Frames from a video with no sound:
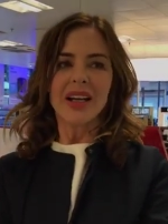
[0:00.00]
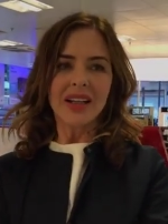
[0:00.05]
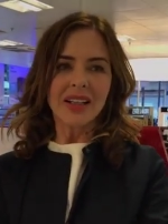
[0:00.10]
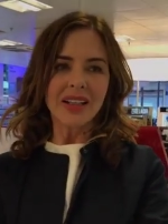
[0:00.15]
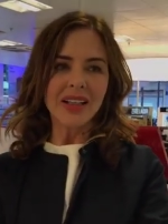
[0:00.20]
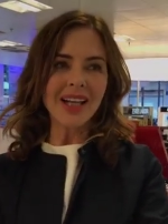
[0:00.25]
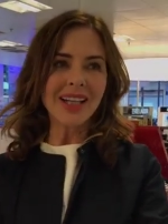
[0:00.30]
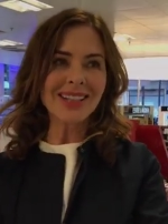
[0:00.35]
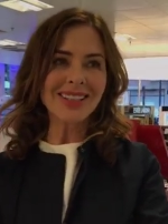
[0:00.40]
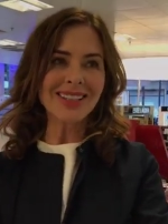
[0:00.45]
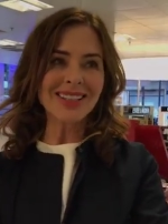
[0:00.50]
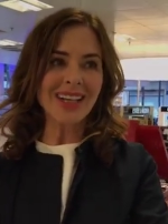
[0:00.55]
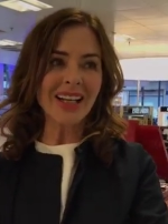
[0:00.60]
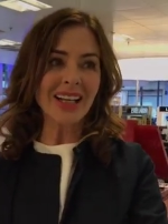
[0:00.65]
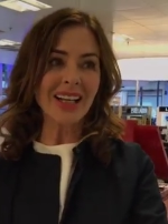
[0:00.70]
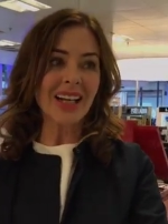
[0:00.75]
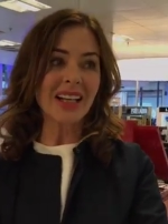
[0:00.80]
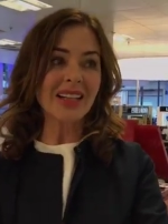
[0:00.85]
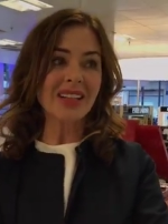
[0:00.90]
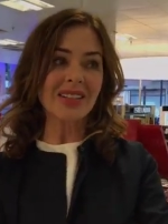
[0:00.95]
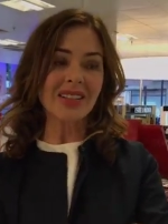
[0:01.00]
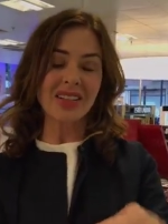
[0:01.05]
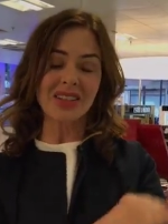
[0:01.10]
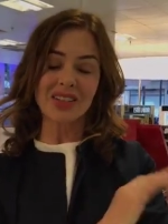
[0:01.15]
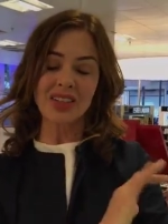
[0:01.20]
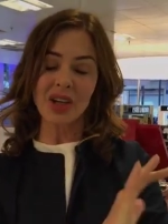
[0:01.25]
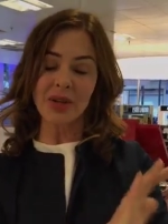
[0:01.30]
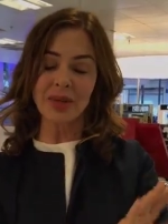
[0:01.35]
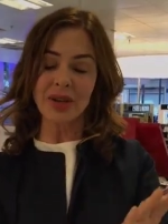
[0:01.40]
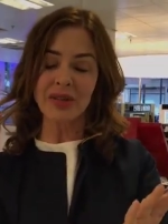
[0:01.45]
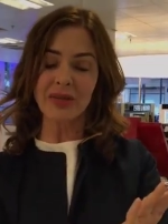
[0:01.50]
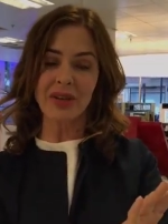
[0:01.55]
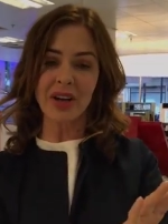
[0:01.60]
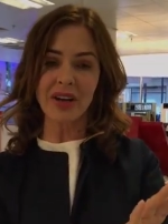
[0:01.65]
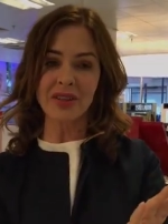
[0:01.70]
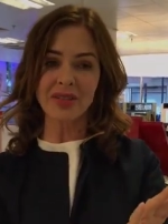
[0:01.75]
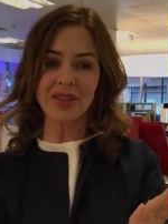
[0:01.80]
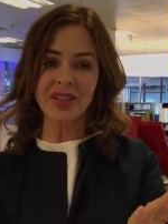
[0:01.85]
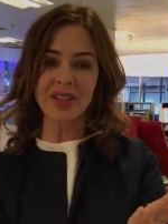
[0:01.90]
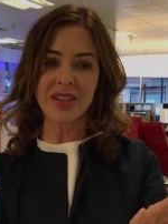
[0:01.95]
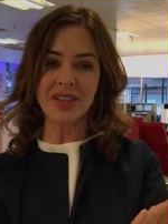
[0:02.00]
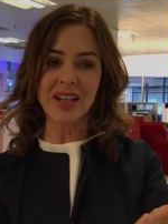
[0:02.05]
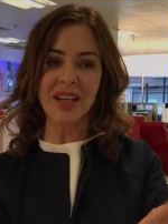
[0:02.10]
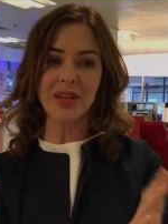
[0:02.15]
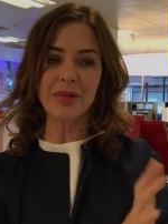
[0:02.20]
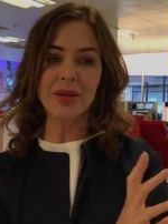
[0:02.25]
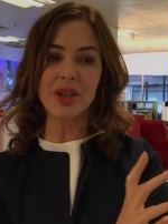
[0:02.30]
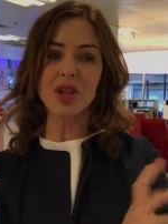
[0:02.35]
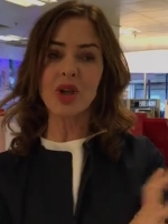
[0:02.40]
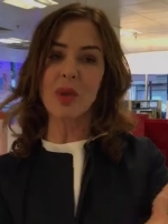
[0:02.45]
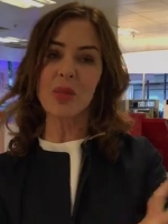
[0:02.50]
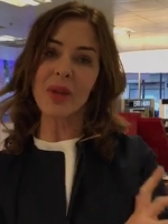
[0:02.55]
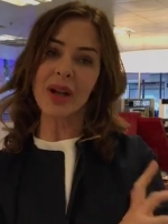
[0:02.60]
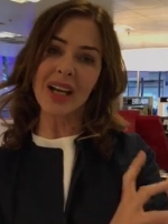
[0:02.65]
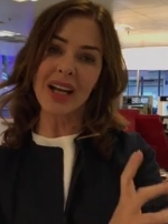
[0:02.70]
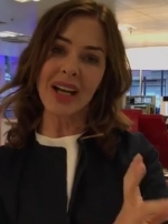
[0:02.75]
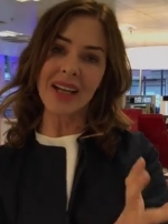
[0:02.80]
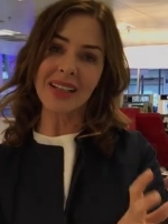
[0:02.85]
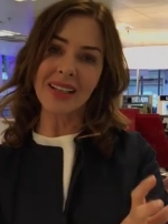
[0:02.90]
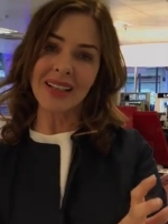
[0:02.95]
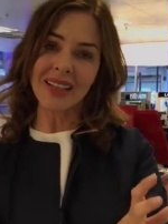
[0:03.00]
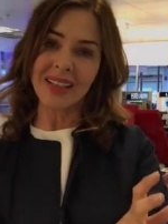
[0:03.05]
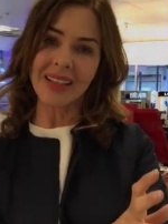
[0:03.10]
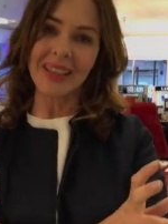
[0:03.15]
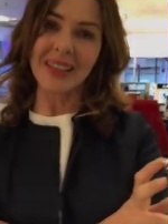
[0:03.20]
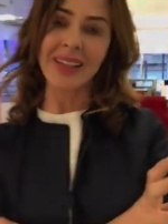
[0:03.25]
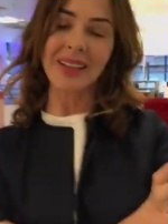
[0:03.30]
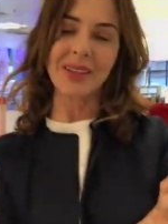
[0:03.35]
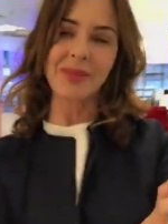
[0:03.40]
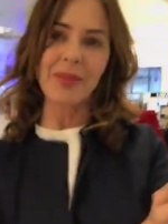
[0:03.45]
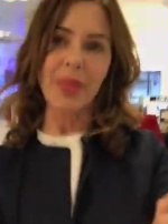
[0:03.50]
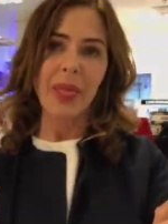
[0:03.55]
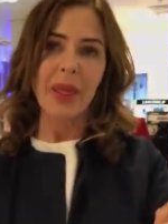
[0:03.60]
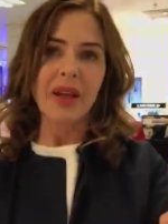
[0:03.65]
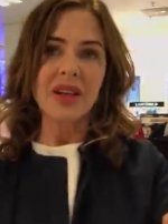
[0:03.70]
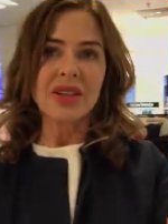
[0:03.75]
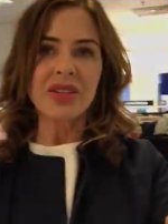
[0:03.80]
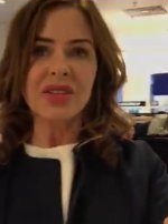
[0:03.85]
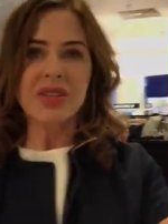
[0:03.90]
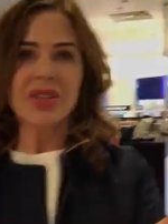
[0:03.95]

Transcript: Can I just say, ladies, there's so many fragrances here, but not many I like. Mm-hmm.